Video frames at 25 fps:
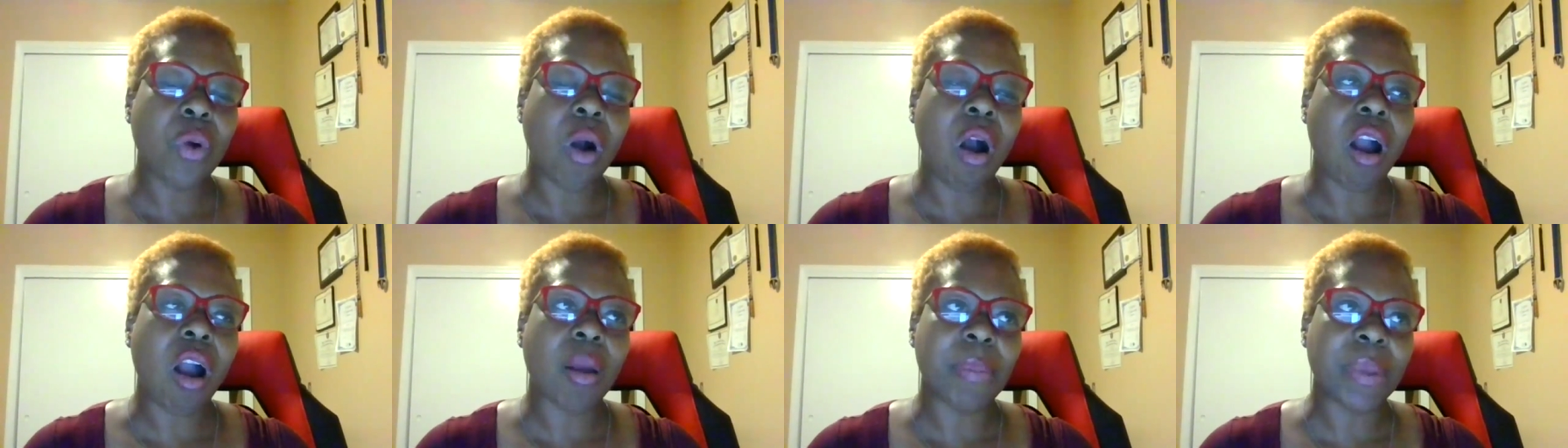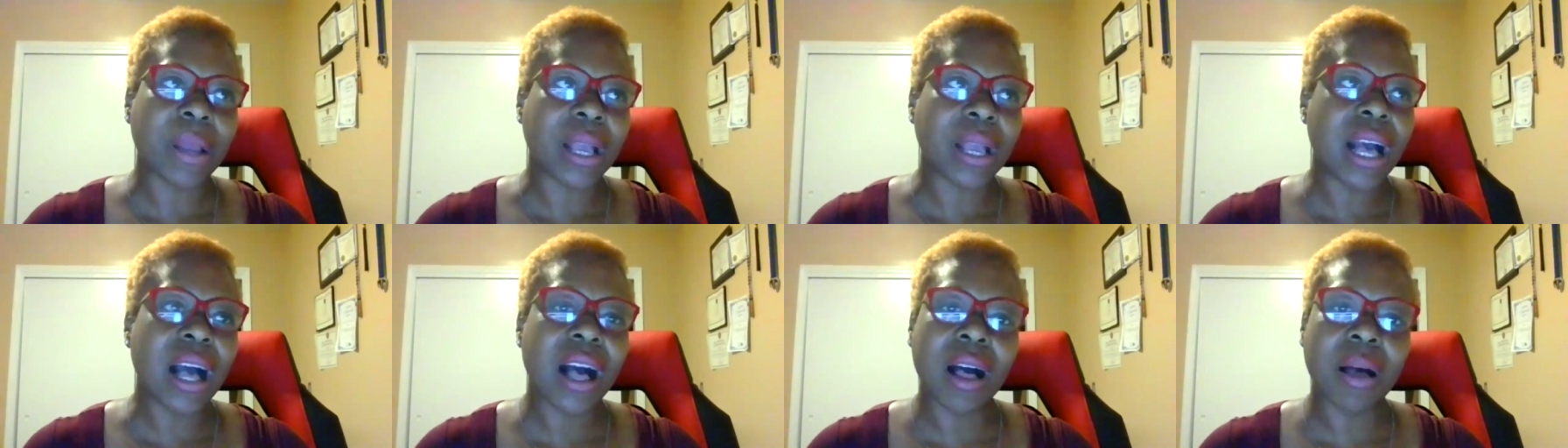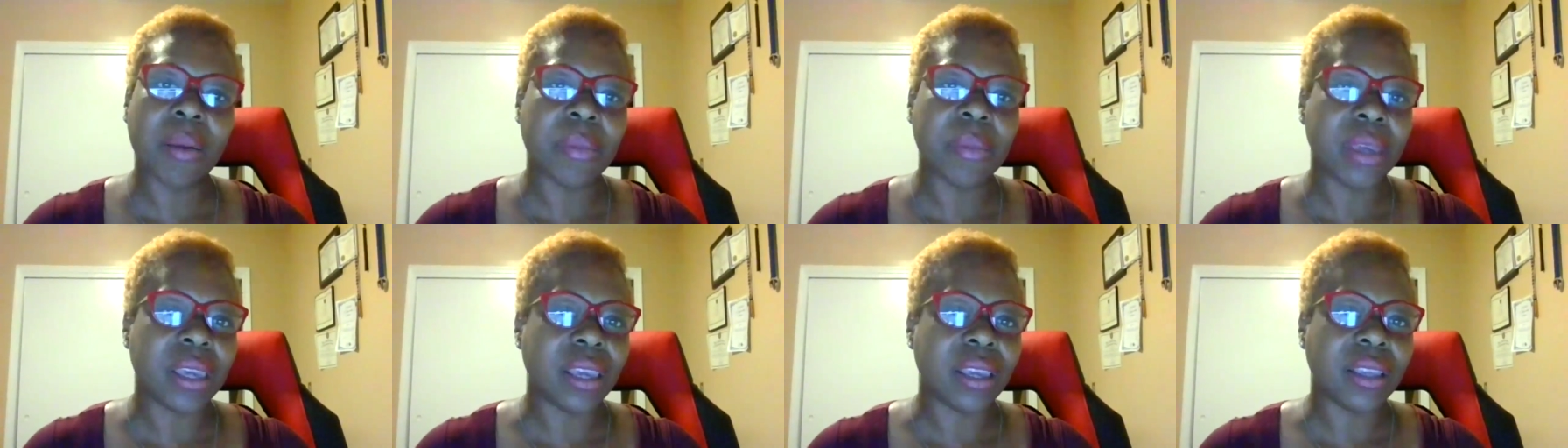are
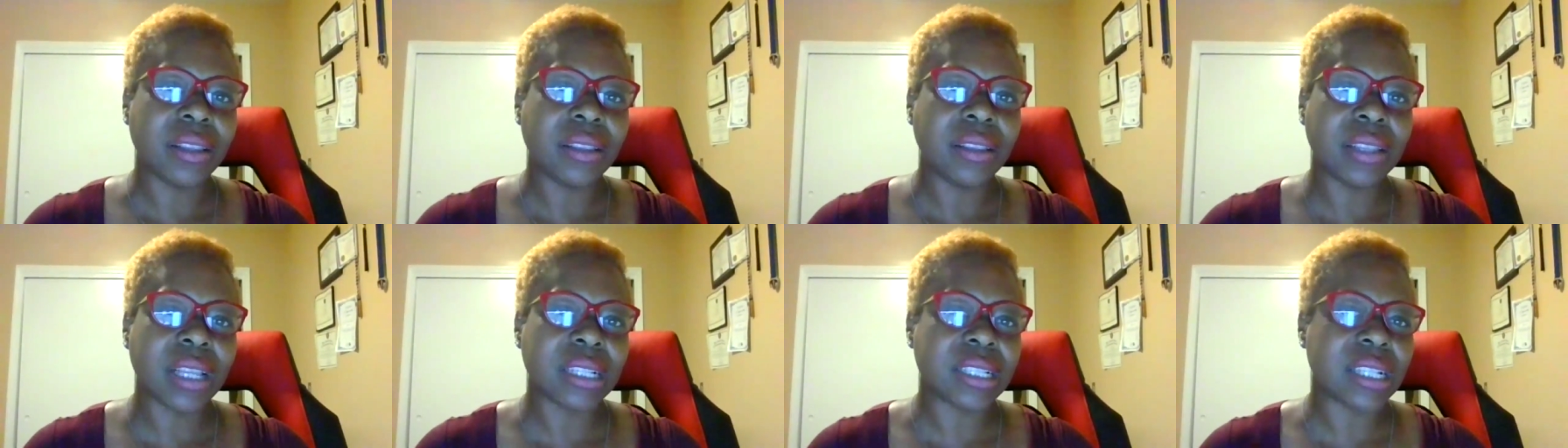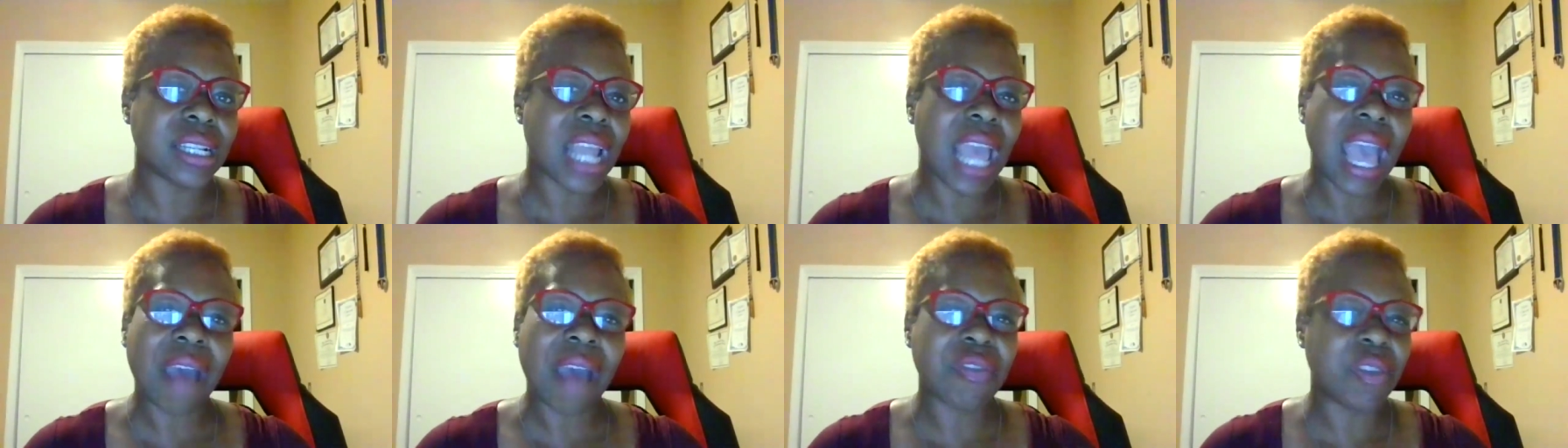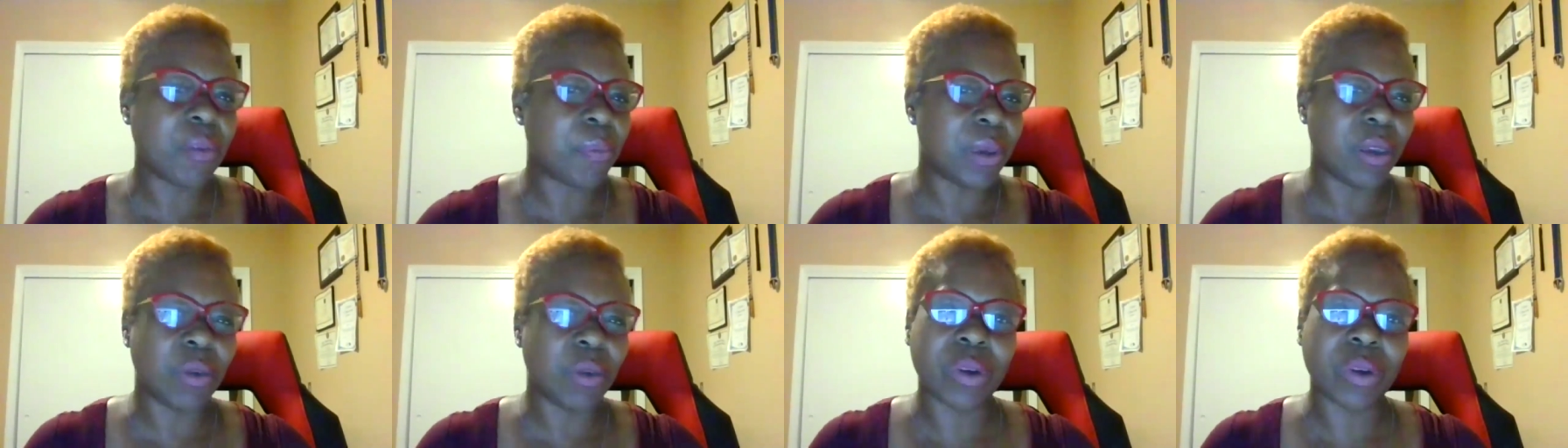becoming doesn't have
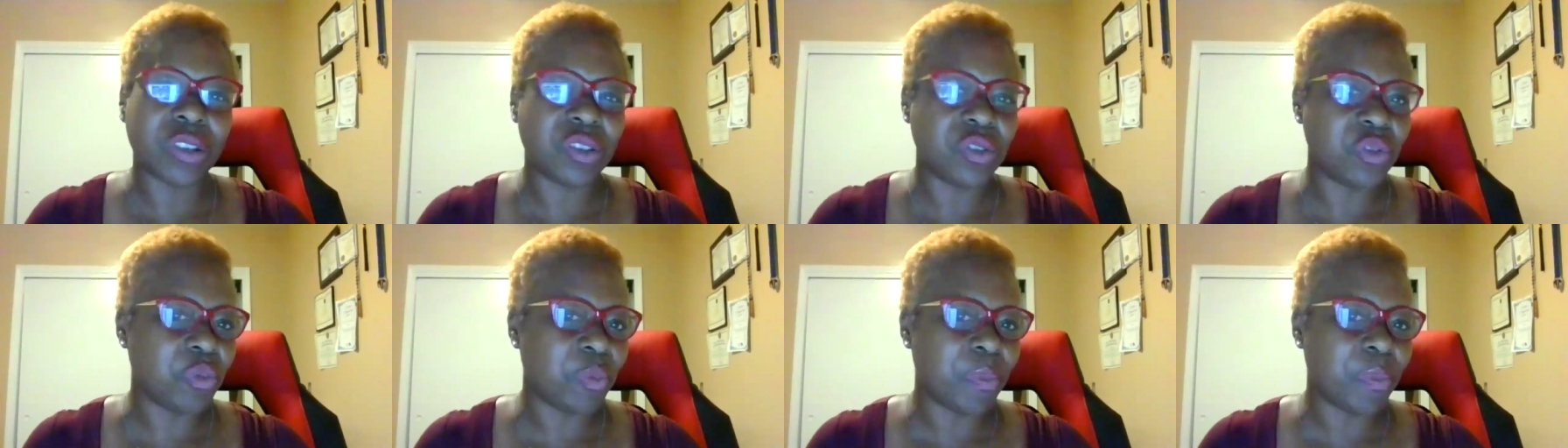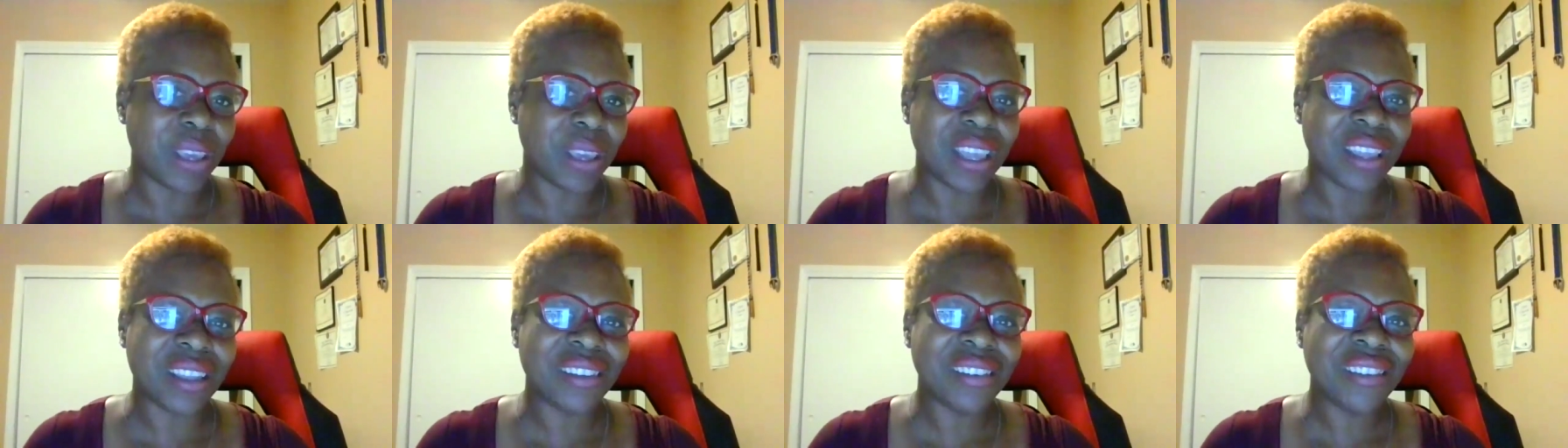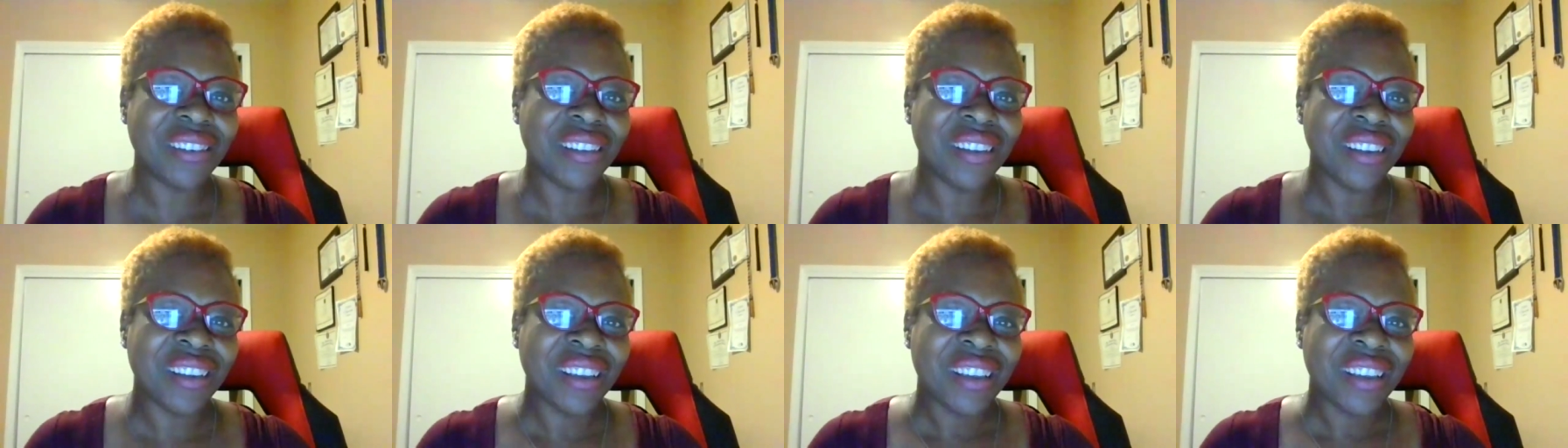to be what you've been.